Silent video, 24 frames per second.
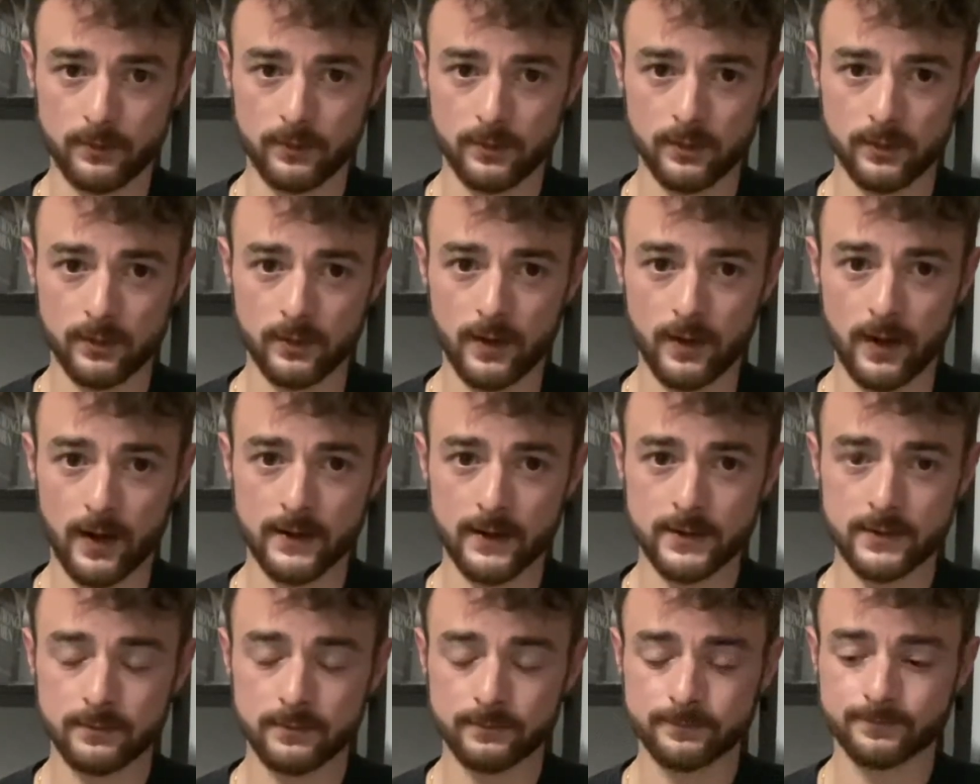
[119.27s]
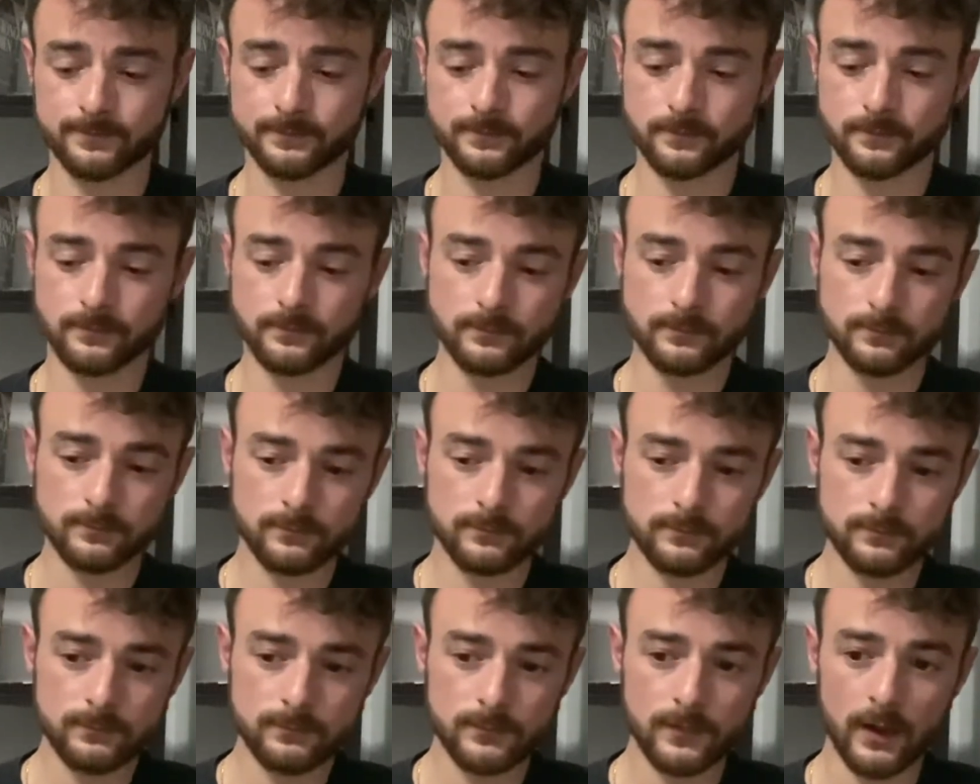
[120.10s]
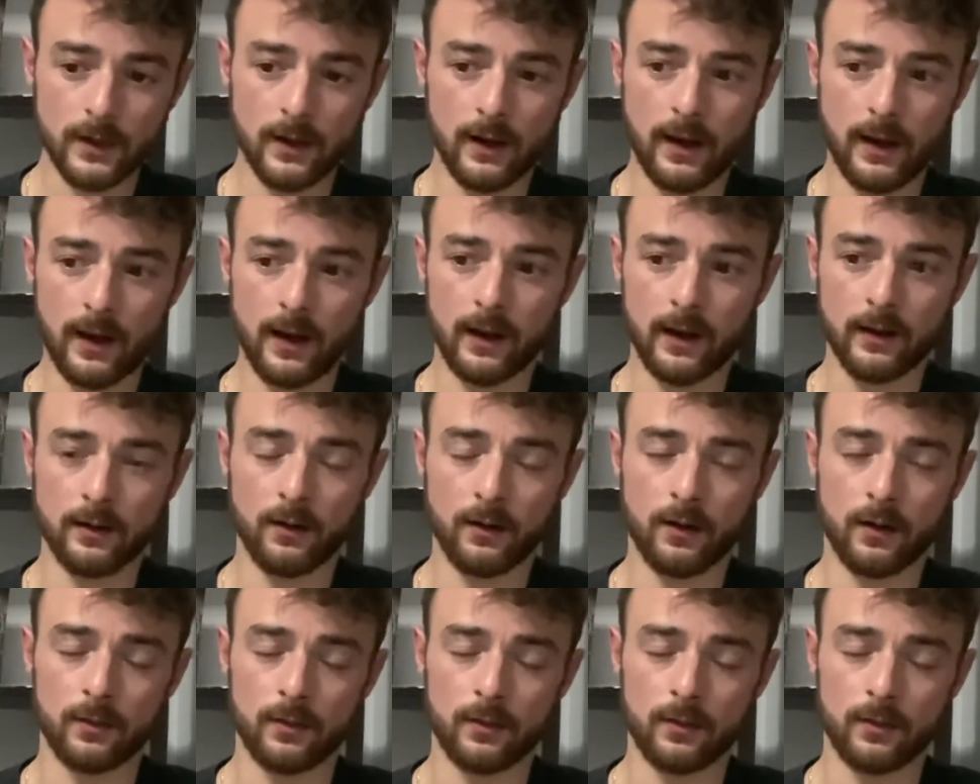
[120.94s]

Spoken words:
guys. And the